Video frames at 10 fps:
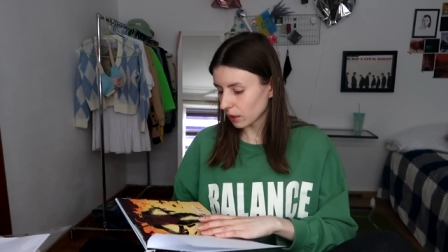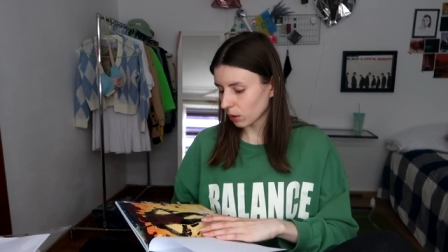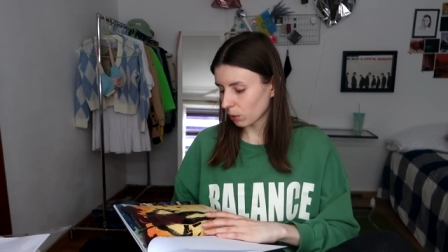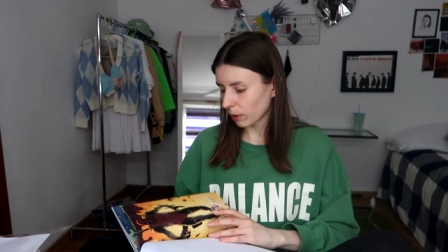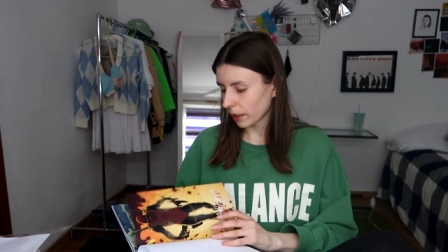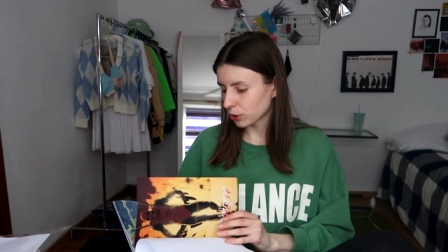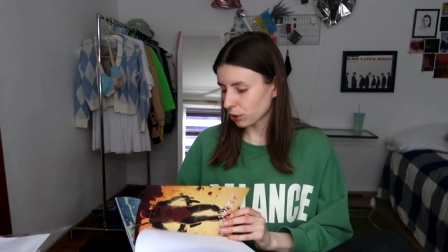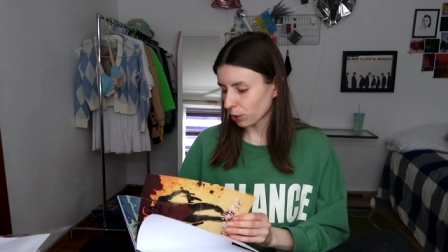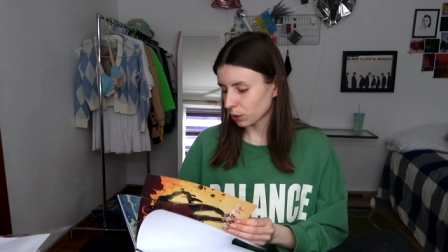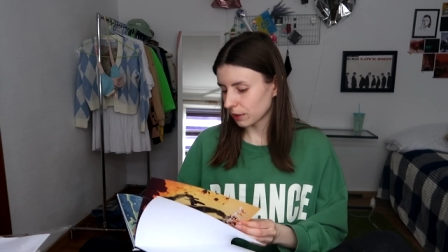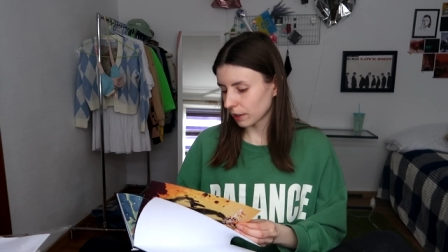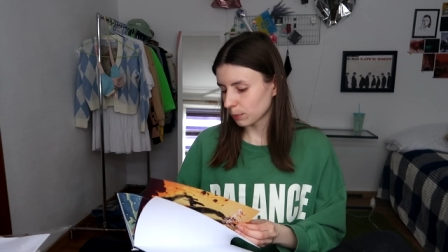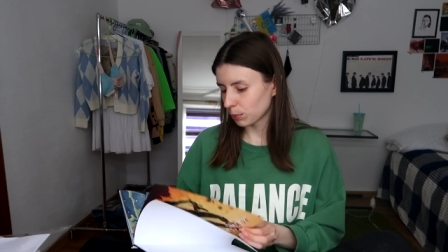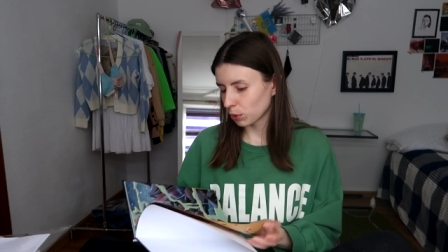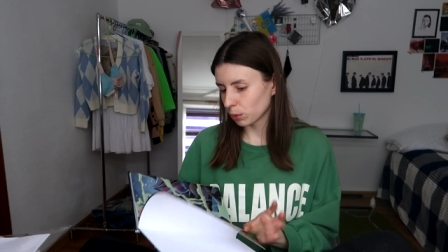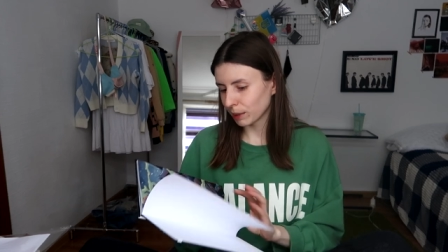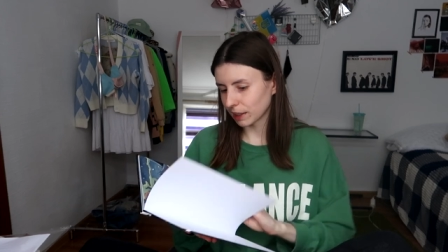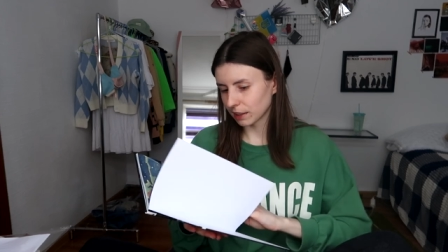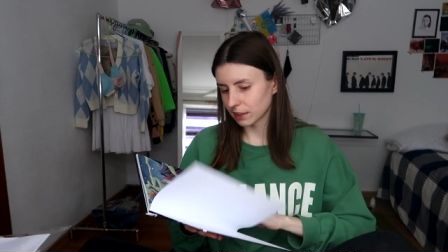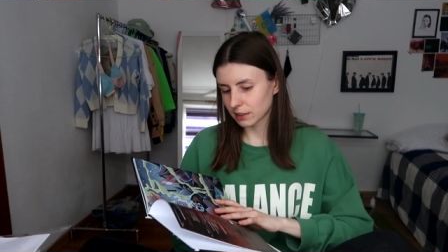you know why I chose Deadpool?
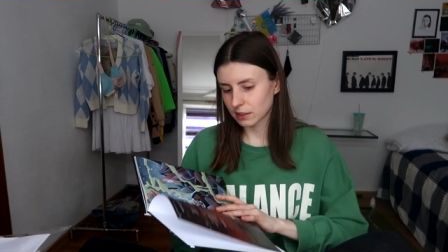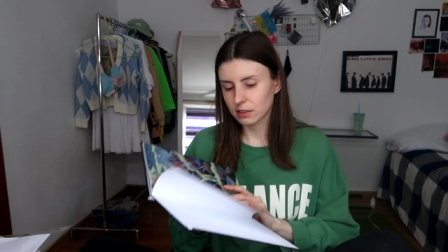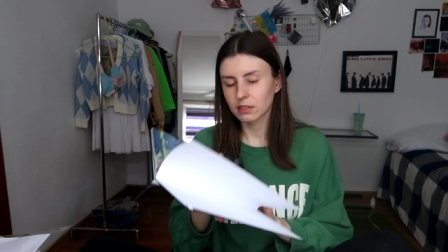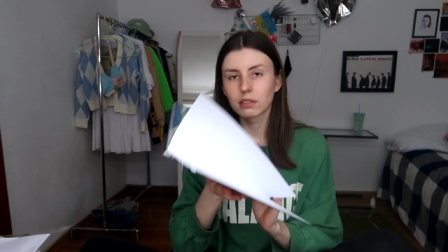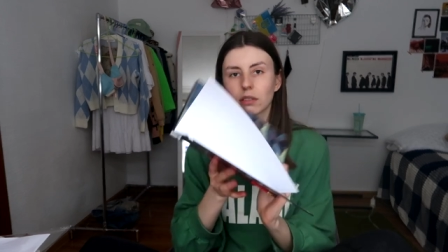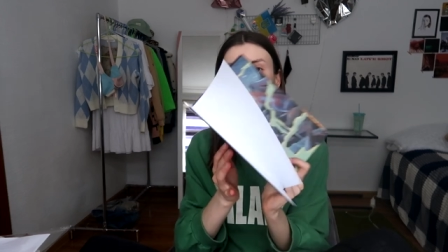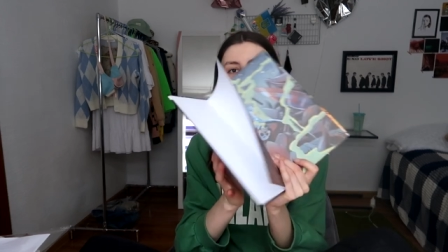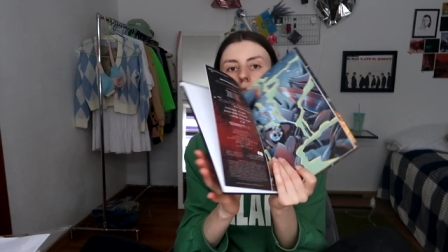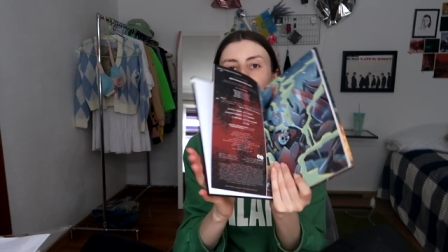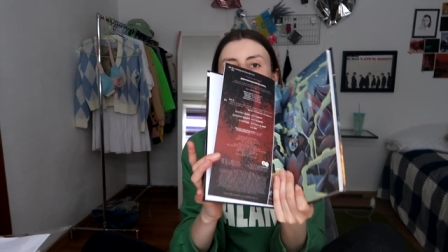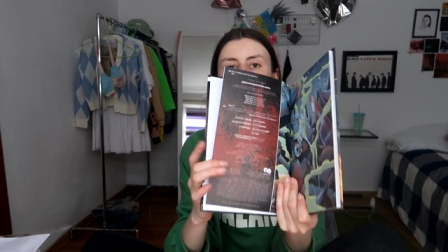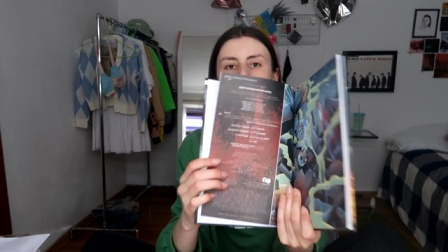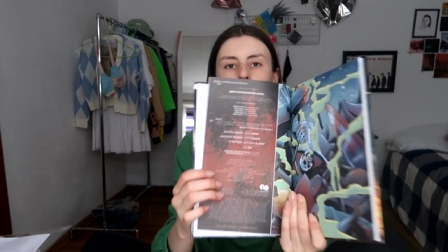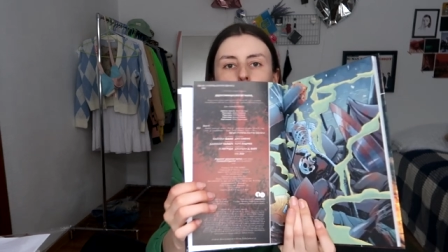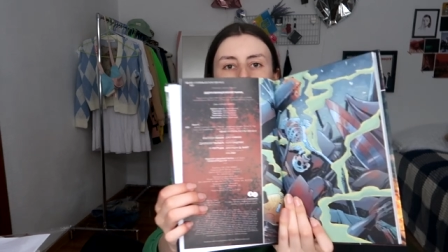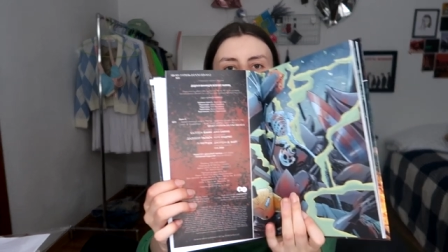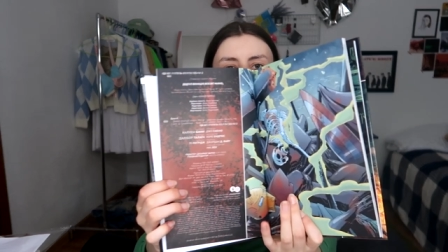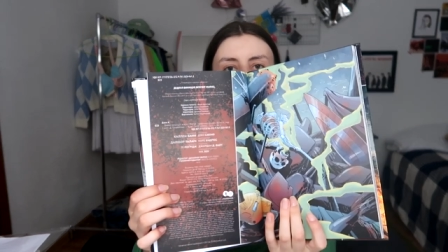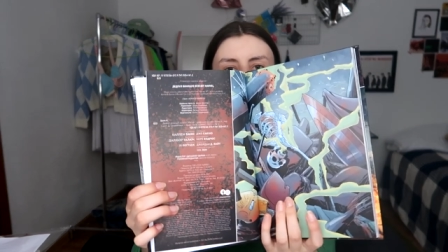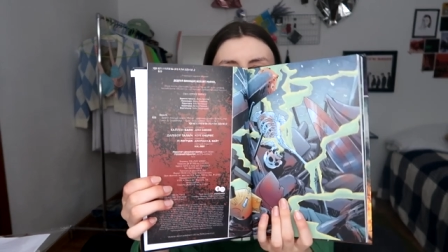Because from the
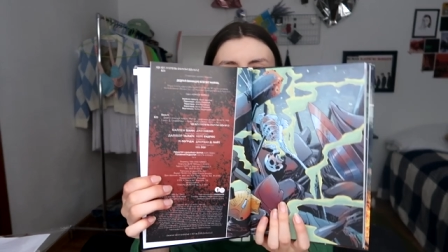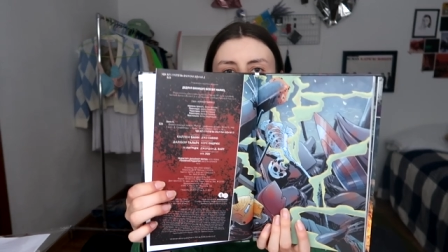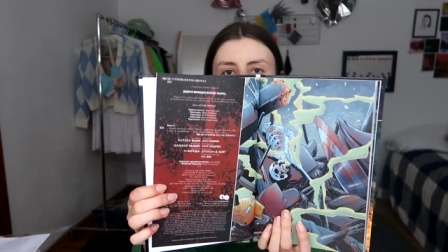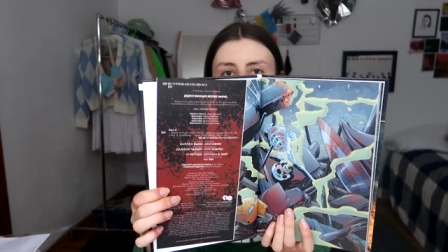movie it should be